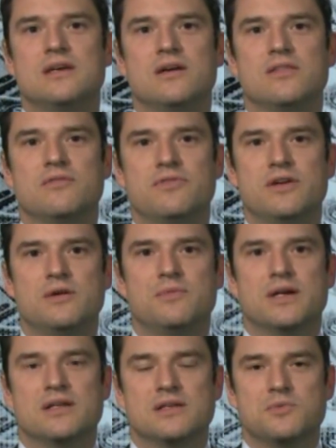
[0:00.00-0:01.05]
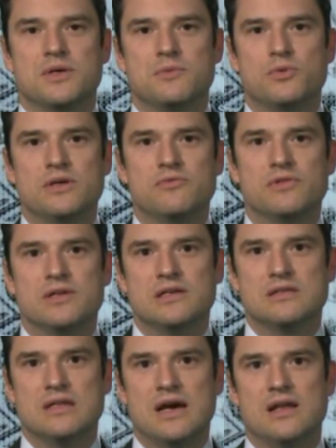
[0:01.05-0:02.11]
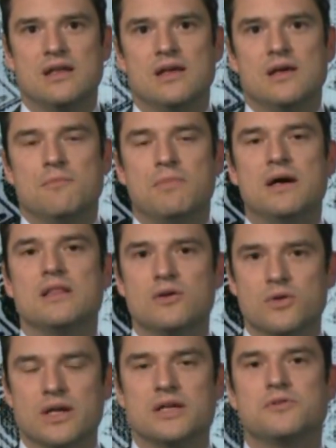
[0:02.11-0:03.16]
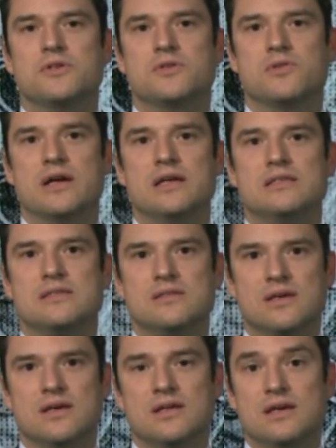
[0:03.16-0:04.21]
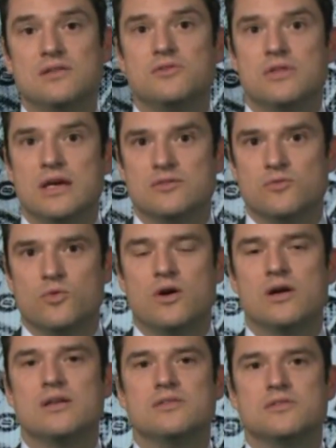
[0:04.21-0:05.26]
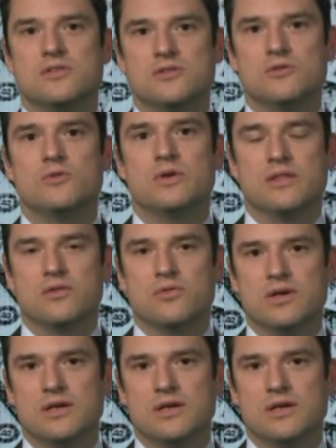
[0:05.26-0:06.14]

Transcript: in the film, I can explain briefly, is that by lowering interest rates in 2001 and 2 and 3